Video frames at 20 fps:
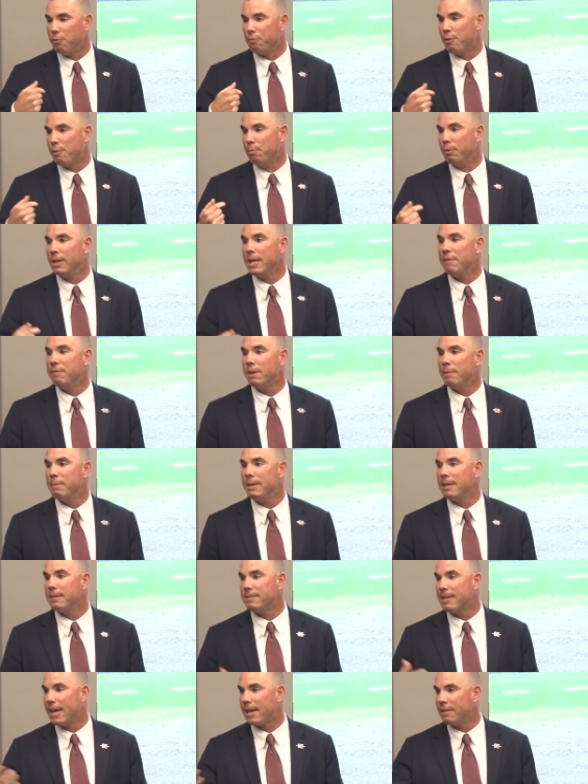for believing in me
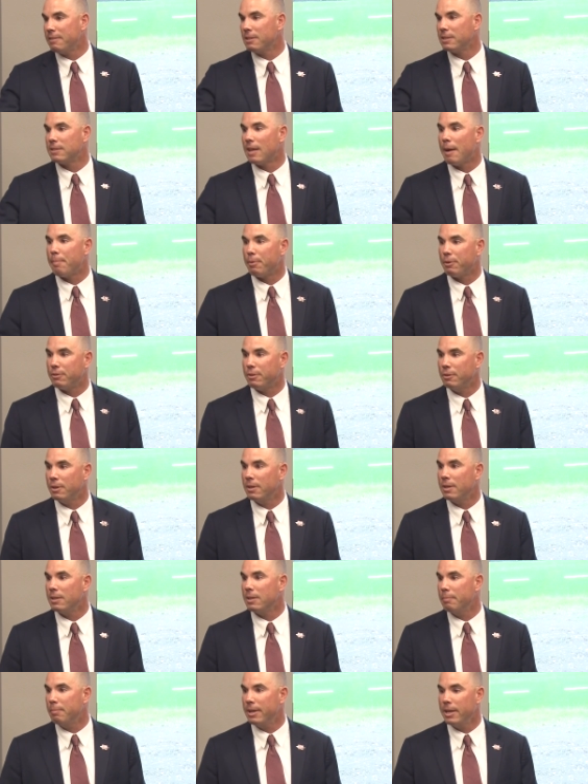and taking this
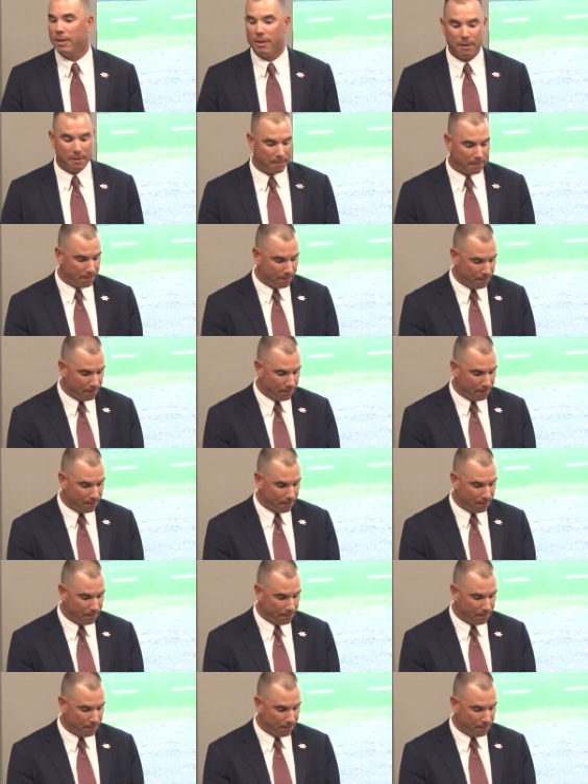opportunity to be here.